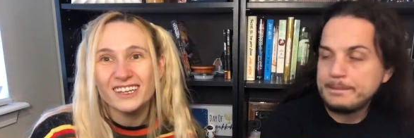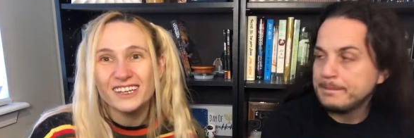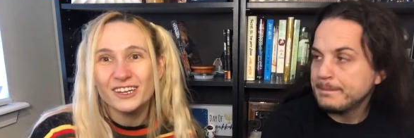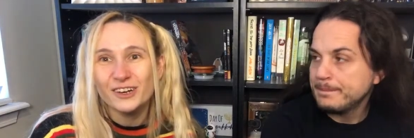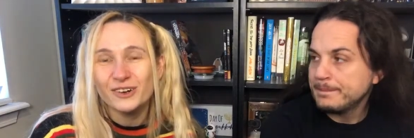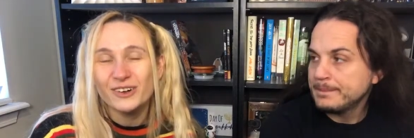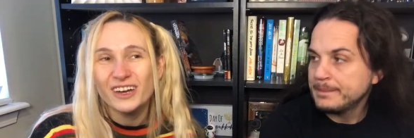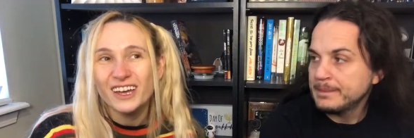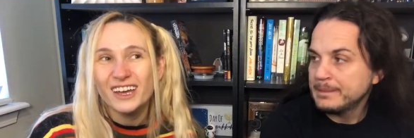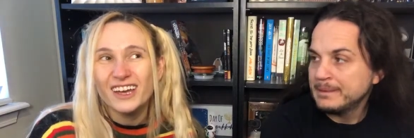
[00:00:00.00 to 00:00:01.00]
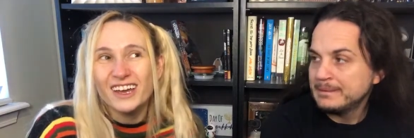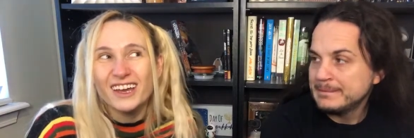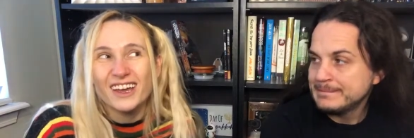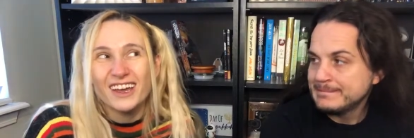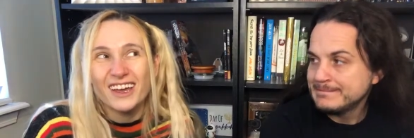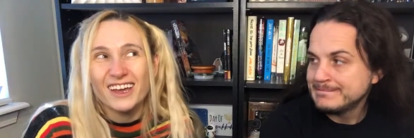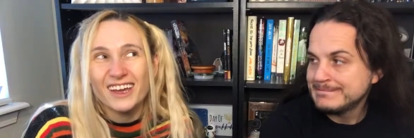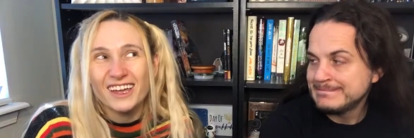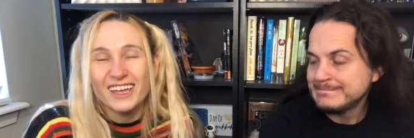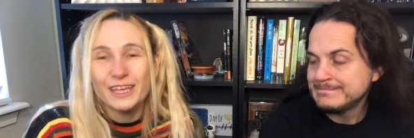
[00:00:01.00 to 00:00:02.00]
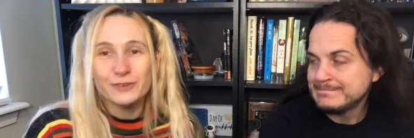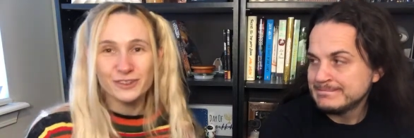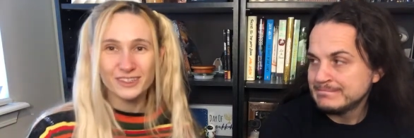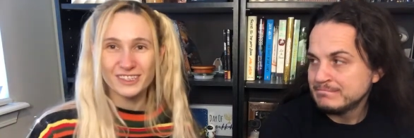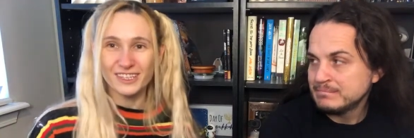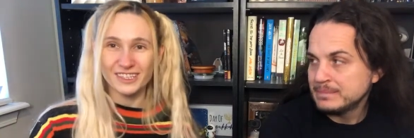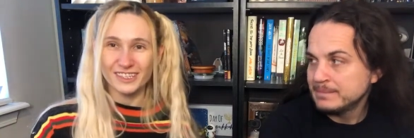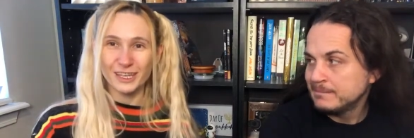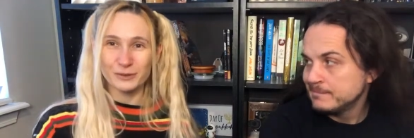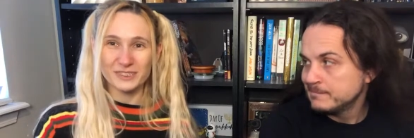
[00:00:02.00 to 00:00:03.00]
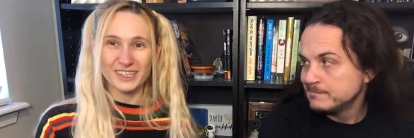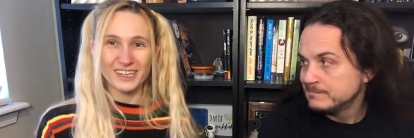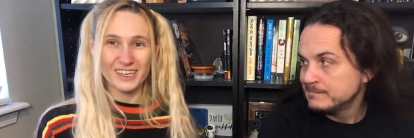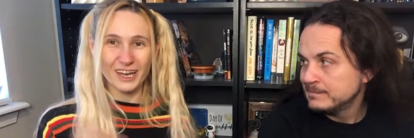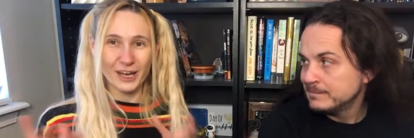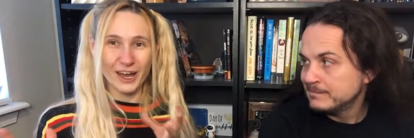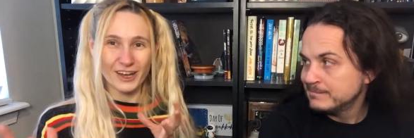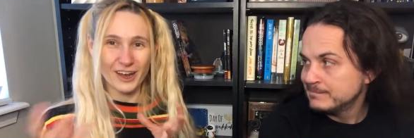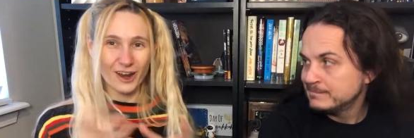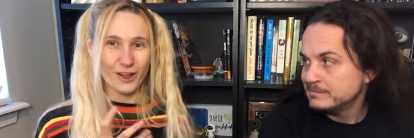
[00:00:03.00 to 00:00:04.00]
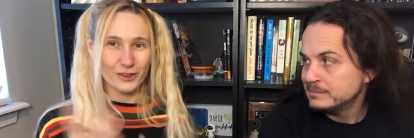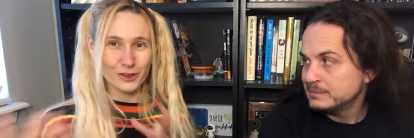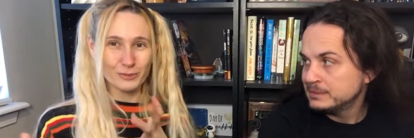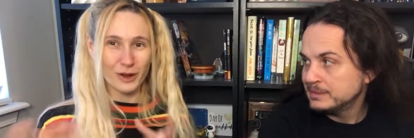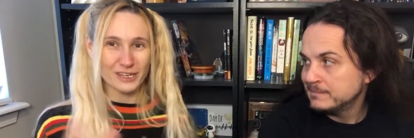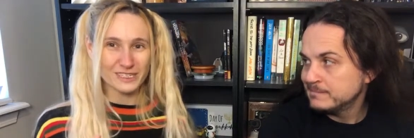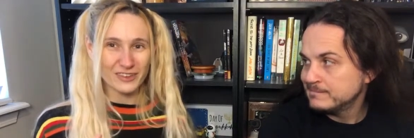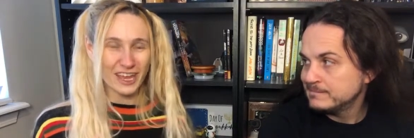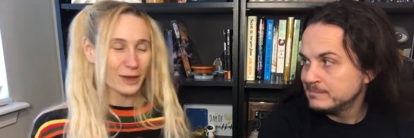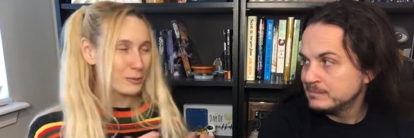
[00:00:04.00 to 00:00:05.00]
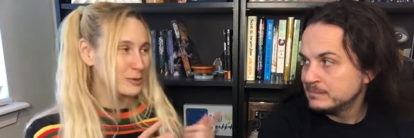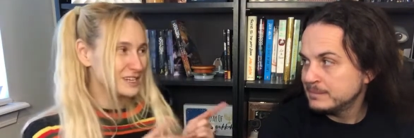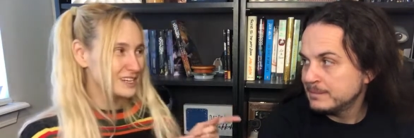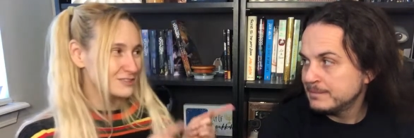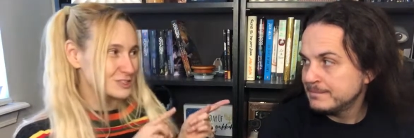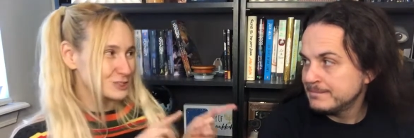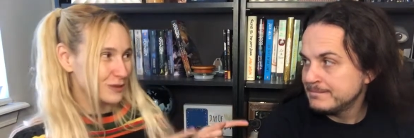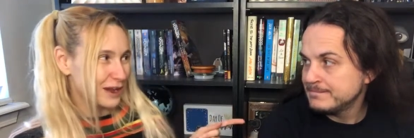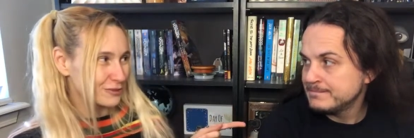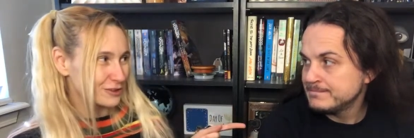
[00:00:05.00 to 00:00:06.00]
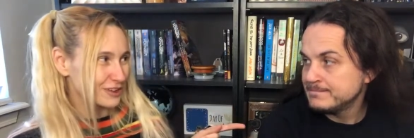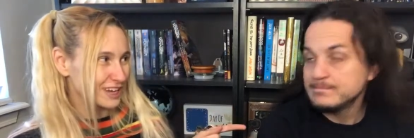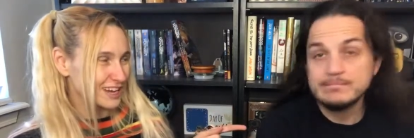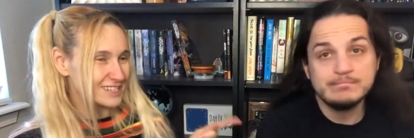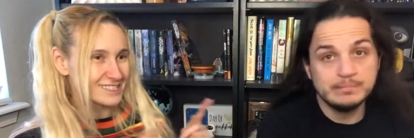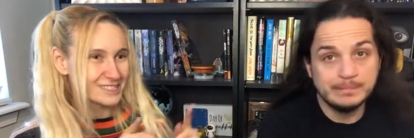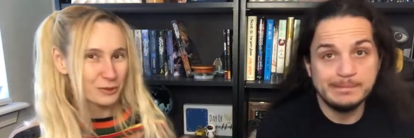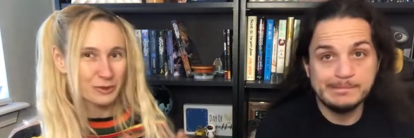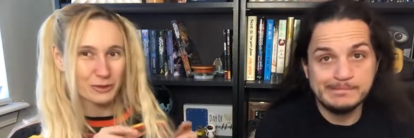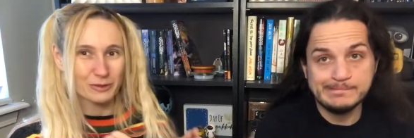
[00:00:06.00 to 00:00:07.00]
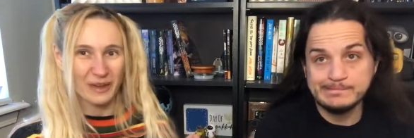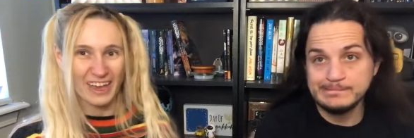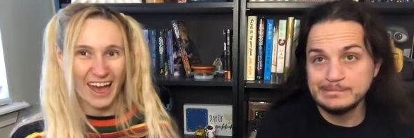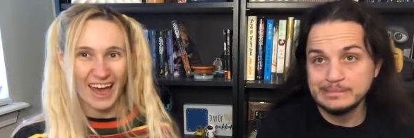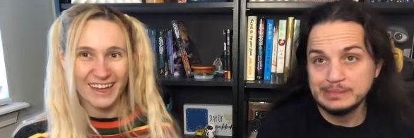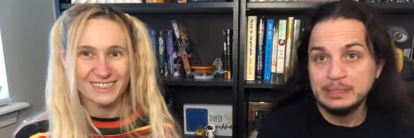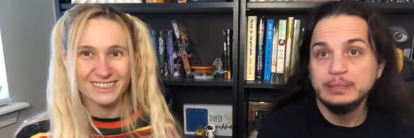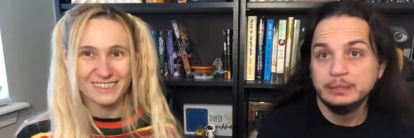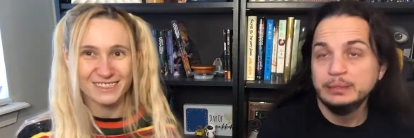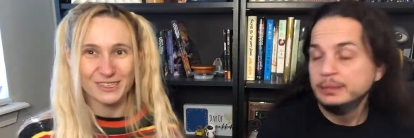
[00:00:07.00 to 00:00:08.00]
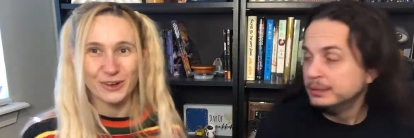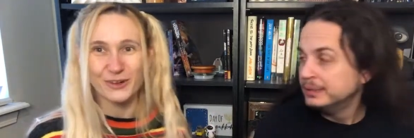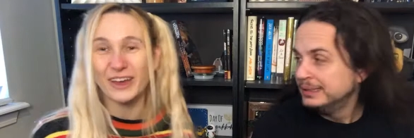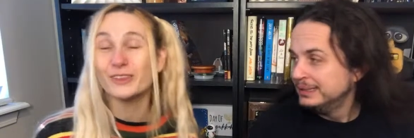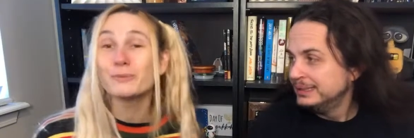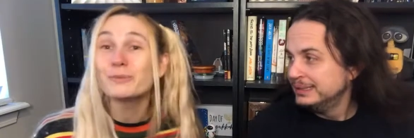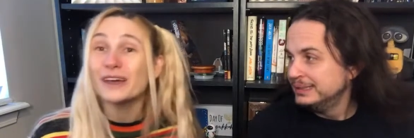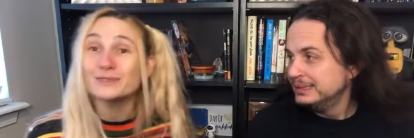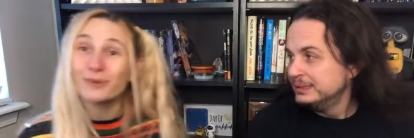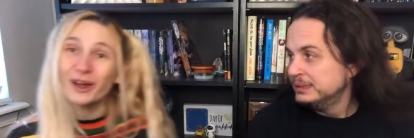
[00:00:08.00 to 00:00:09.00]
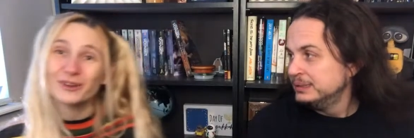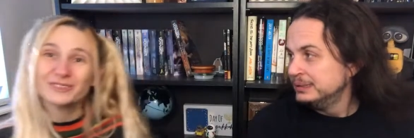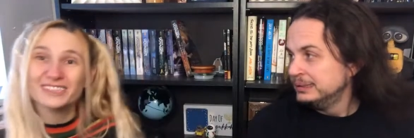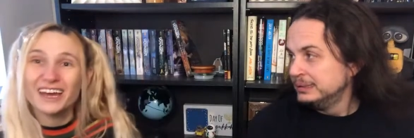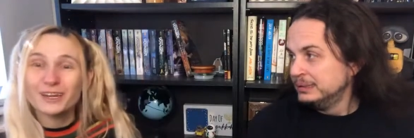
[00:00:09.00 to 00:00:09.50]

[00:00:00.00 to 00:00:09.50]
Speaker 1: know, even it was like I, I got all the good parts of it, but we didn't have to travel and I could still be with my cats. So, and the best part was that